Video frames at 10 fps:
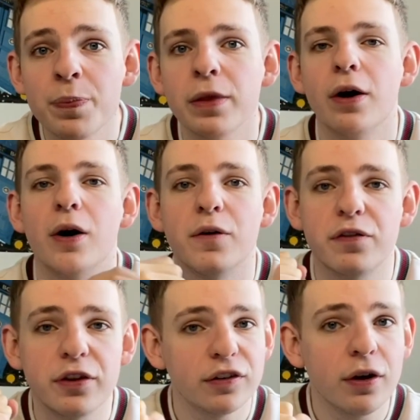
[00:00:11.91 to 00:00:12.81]
of the
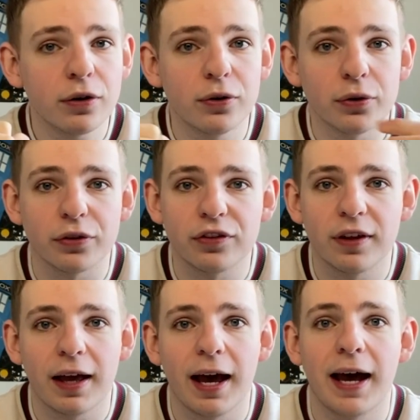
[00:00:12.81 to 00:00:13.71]
CERT course
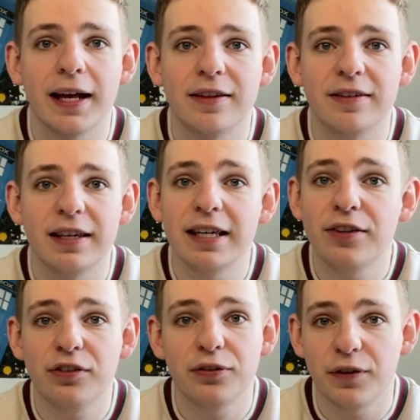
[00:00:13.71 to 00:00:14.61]
at
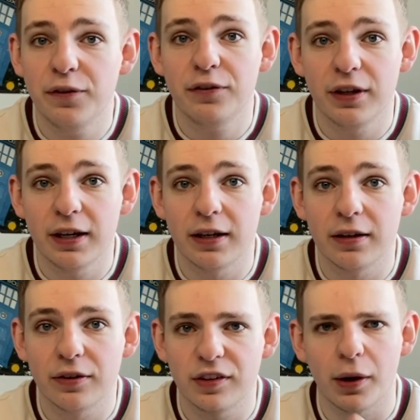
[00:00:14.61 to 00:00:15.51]
East 15
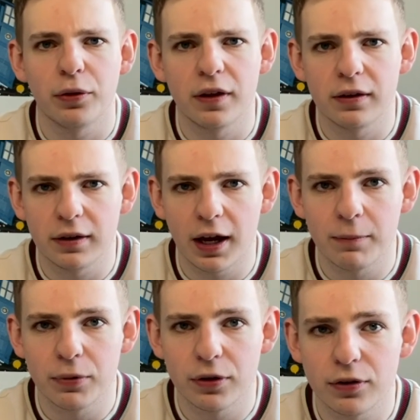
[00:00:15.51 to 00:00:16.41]
Southend
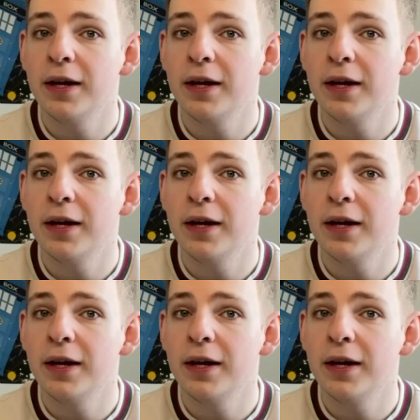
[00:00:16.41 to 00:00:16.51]
campus.